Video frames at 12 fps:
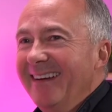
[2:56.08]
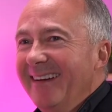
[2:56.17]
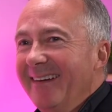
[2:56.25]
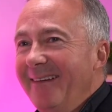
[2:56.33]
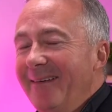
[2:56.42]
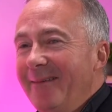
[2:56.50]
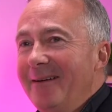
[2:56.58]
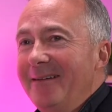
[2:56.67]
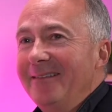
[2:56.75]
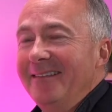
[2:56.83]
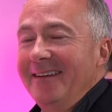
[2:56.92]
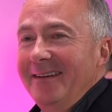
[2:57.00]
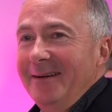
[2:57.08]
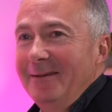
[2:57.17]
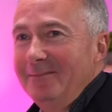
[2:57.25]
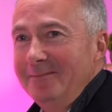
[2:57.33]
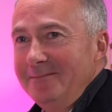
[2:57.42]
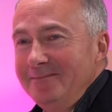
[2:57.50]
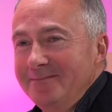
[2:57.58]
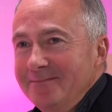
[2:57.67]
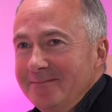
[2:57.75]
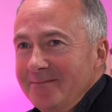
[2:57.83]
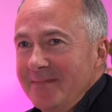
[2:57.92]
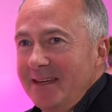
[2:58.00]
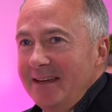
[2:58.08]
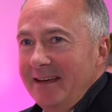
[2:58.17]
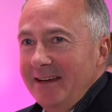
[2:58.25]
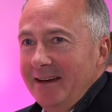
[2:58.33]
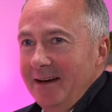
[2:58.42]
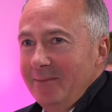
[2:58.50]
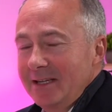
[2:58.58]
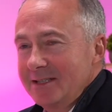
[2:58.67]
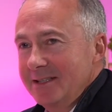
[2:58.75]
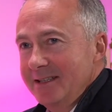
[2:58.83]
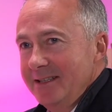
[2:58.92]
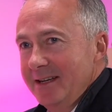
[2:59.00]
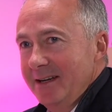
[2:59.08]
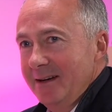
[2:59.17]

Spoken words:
Oh, well, I'm actually